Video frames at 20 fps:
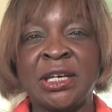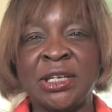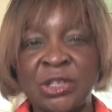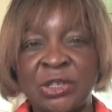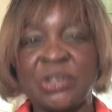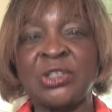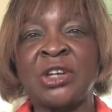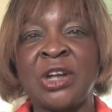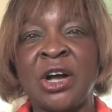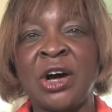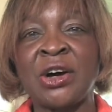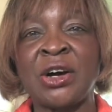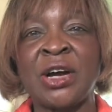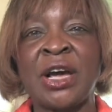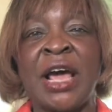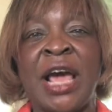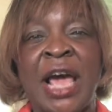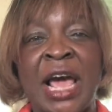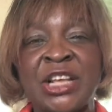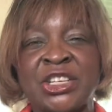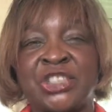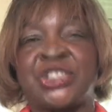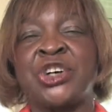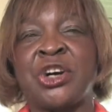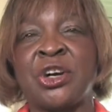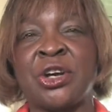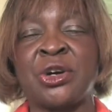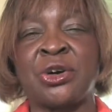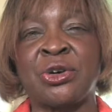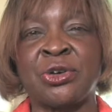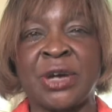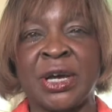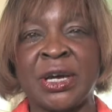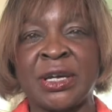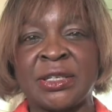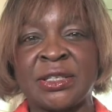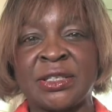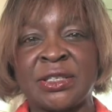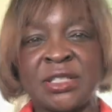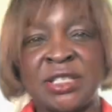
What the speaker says: Good luck, enjoy cooking.